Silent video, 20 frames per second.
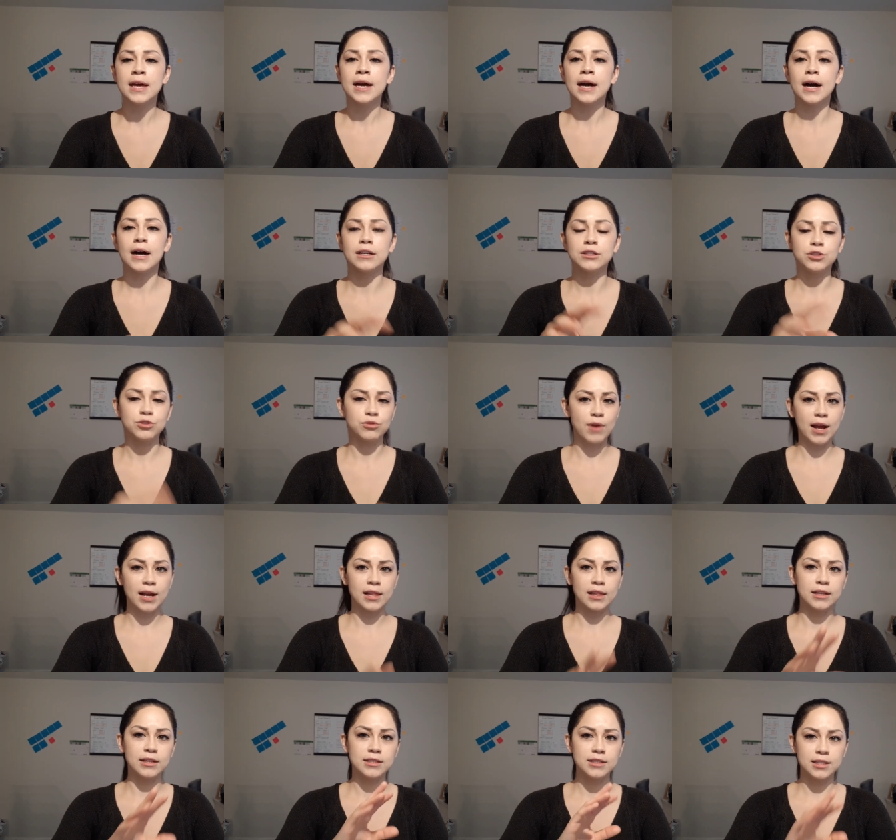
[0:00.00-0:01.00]
uh,
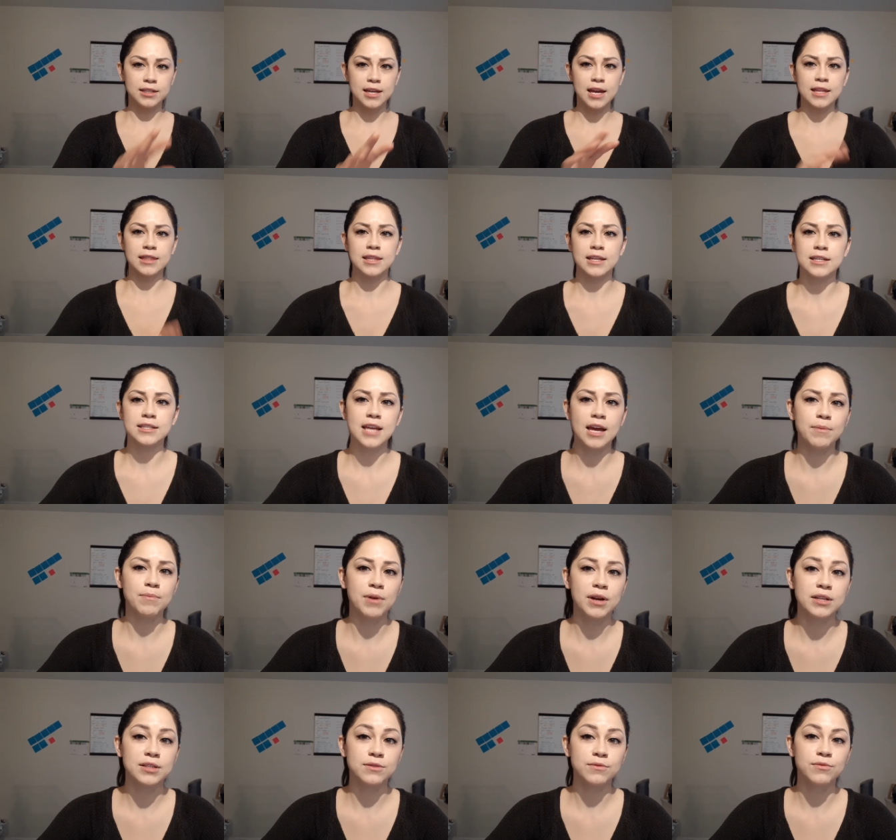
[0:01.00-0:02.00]
directly to get the exact
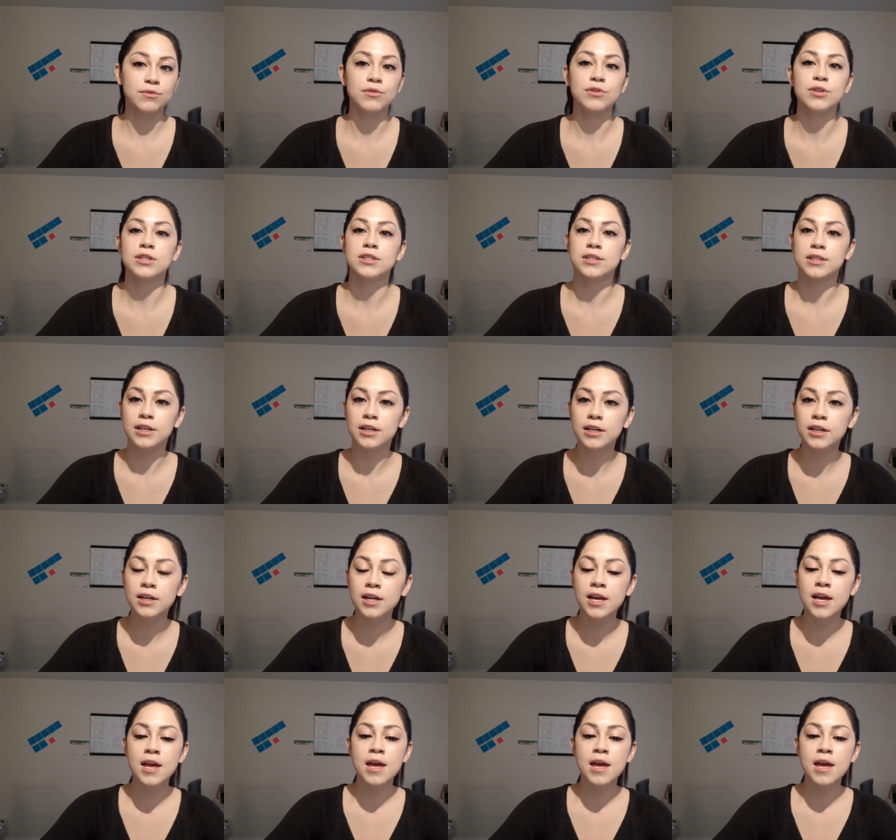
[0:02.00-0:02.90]
pricing for this year.